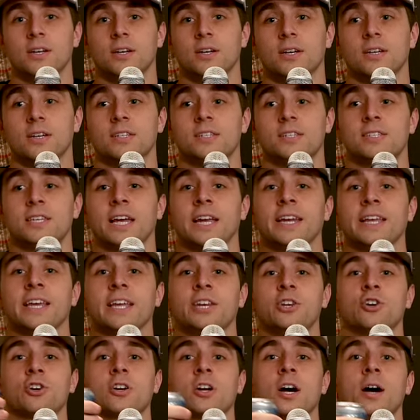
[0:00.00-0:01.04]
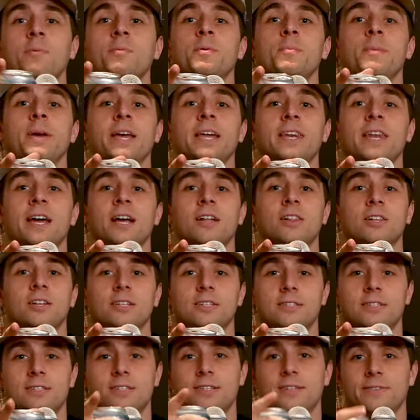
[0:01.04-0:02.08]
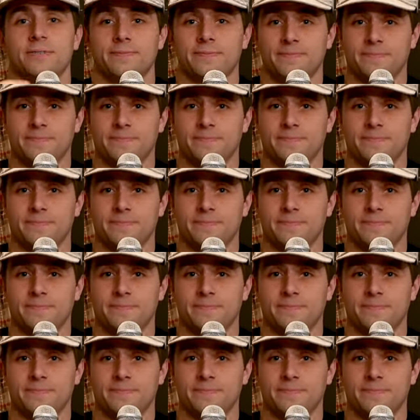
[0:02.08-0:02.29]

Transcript: Sending in your cum to make a necklace.